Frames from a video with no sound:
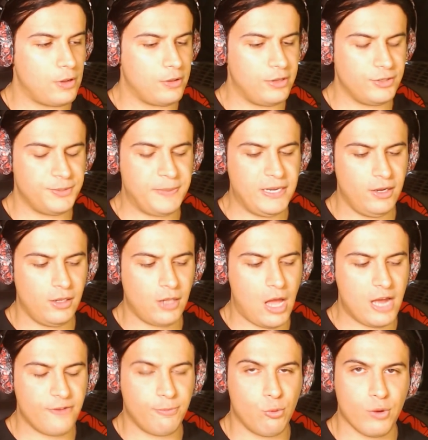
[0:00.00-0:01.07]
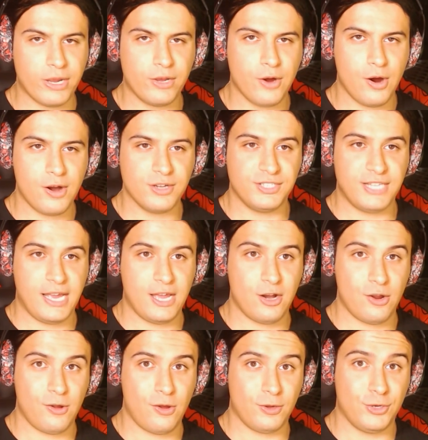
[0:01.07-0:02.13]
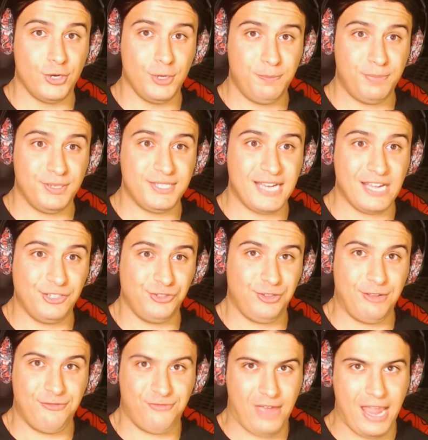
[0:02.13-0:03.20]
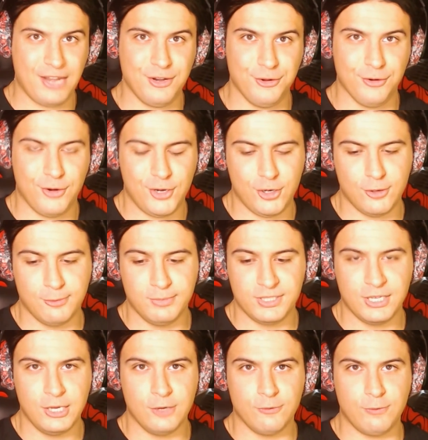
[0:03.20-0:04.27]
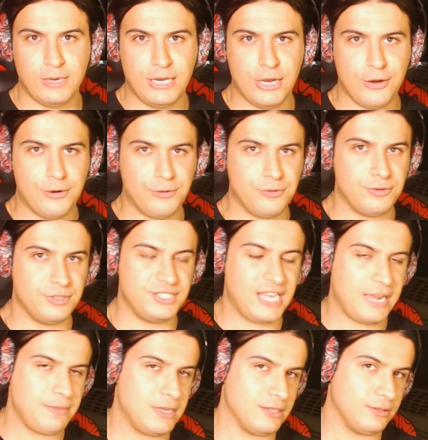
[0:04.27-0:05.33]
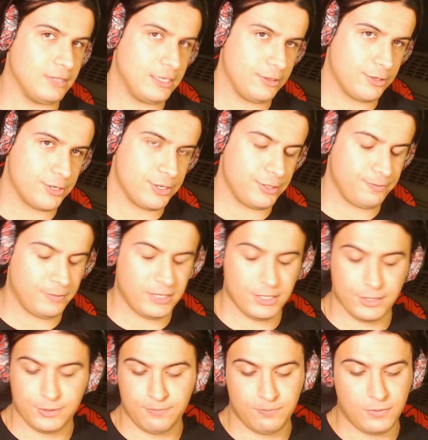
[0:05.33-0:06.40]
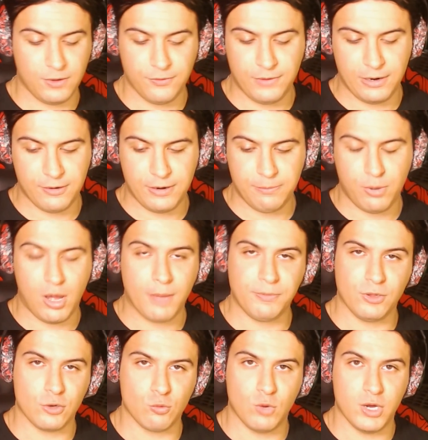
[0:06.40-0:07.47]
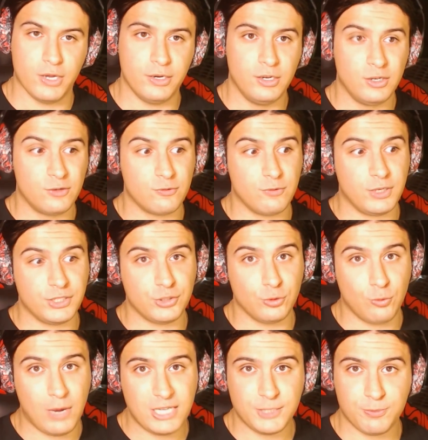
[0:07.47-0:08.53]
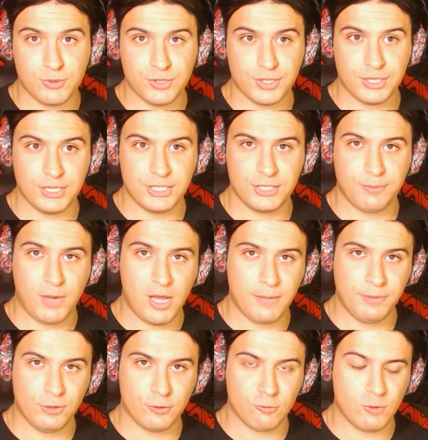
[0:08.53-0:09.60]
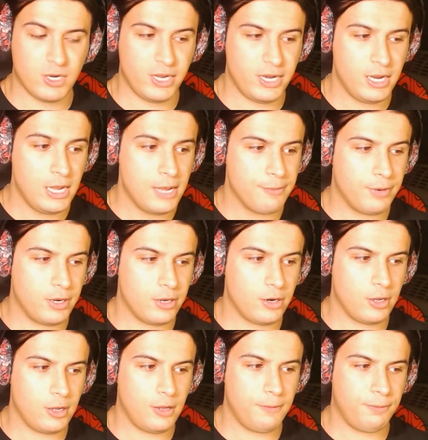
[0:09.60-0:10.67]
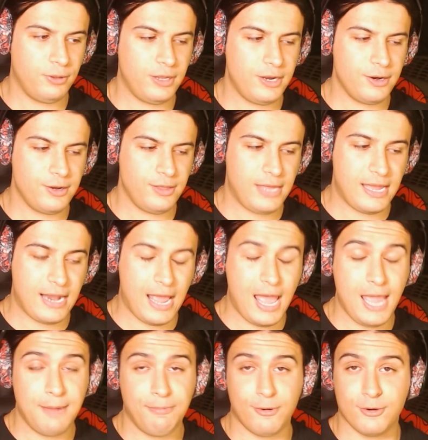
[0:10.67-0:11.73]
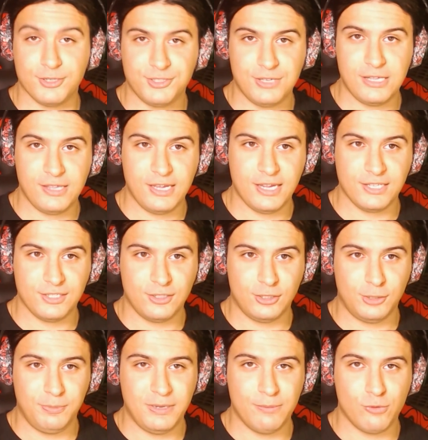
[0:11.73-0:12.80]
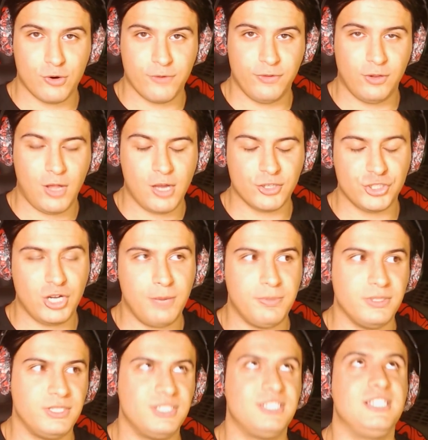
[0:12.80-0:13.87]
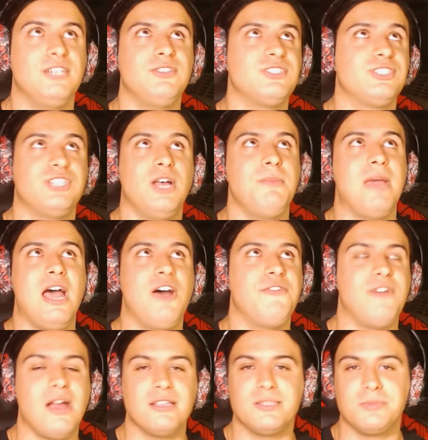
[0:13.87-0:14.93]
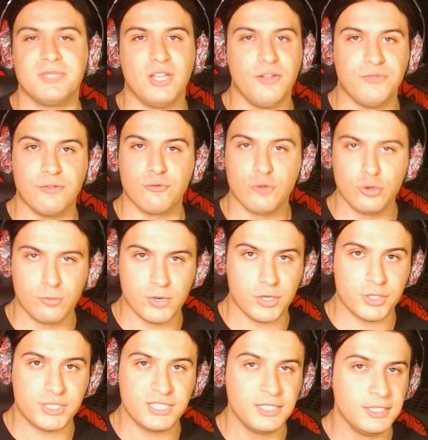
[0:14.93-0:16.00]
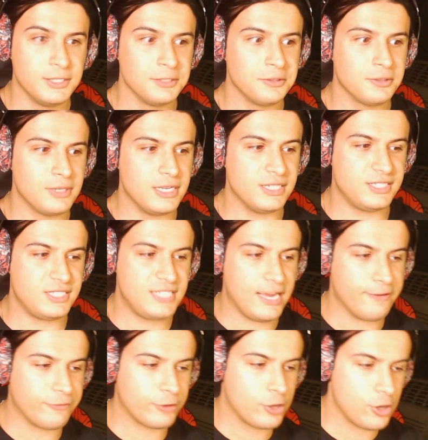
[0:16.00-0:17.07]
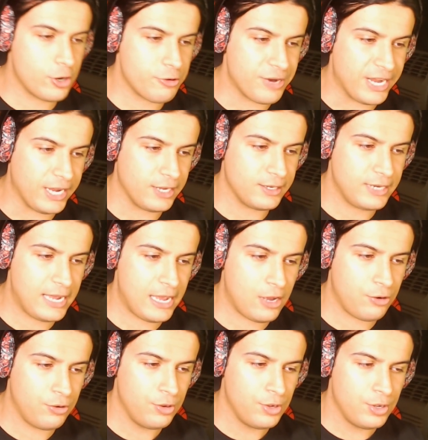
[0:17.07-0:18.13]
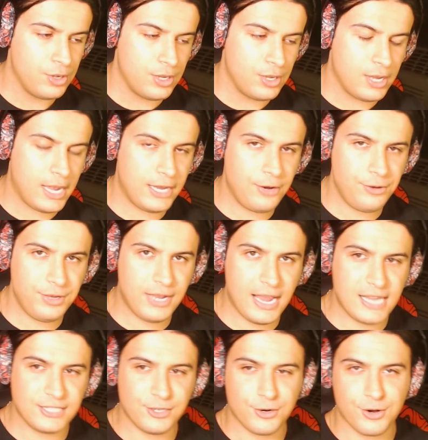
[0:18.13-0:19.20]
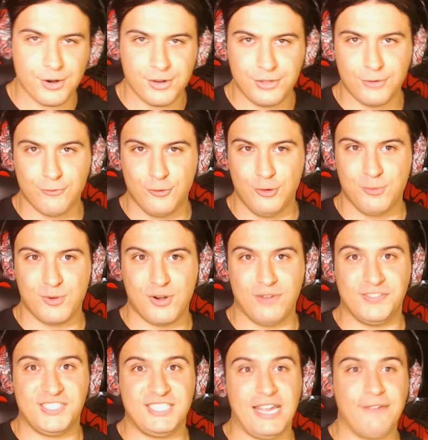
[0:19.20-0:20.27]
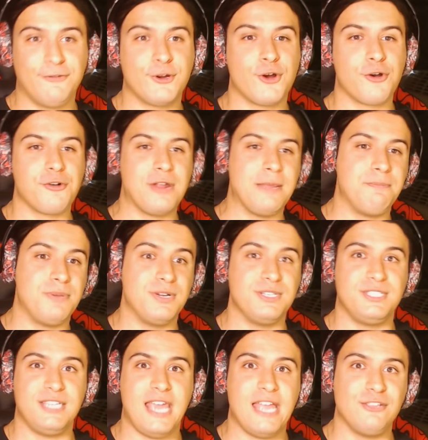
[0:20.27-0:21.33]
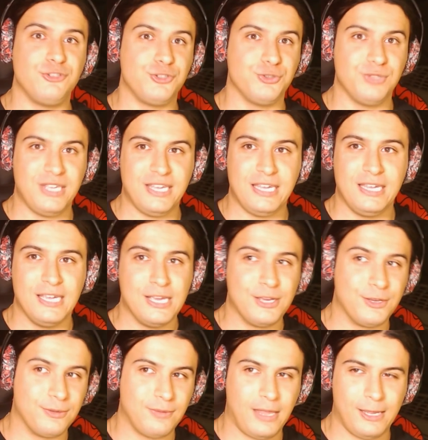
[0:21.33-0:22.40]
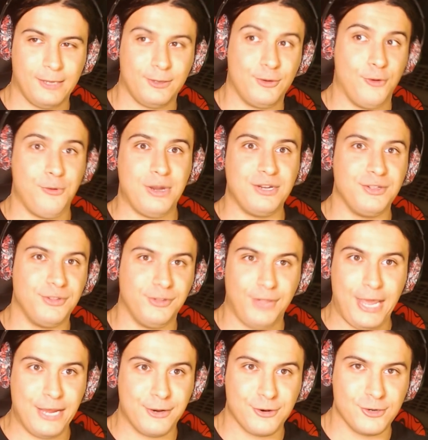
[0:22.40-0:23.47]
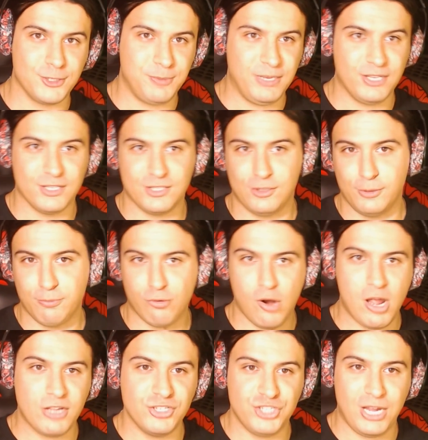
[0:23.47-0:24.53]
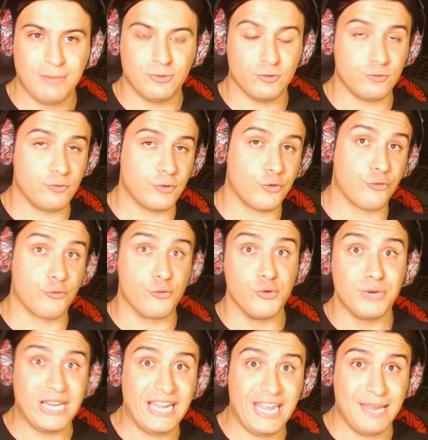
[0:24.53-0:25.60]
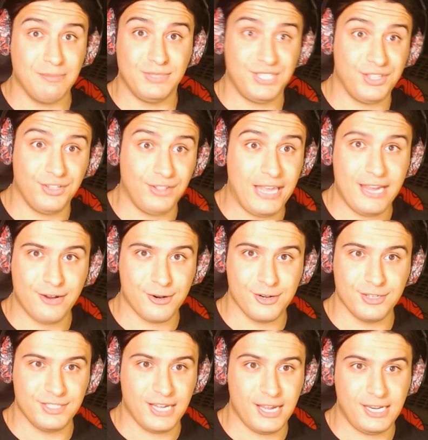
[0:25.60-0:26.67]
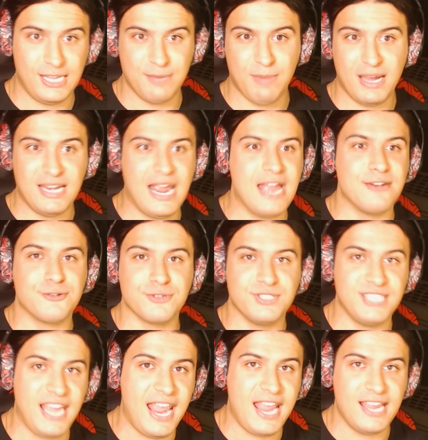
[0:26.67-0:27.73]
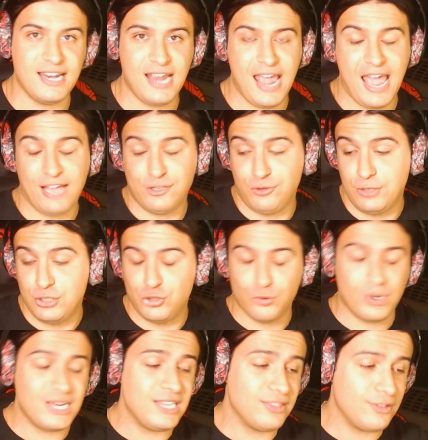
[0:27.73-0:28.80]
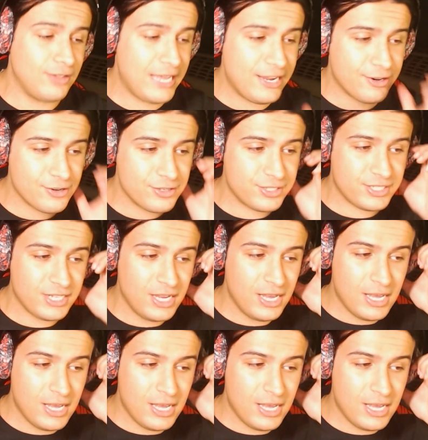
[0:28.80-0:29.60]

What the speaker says: there's been a lot of point guards that could potentially find new homes. We know Damian Lillard is a very popular one. Russell Westbrook is a popular one. But a player that I personally think is a little bit more of a long shot, but still somehow finds himself in rumors, is Steph Curry. Now, I know you guys heard the rumor of Steph Curry potentially like going to the Lakers because LeBron James was recruiting him to the Lakers and he might entertain actually joining the Lakers.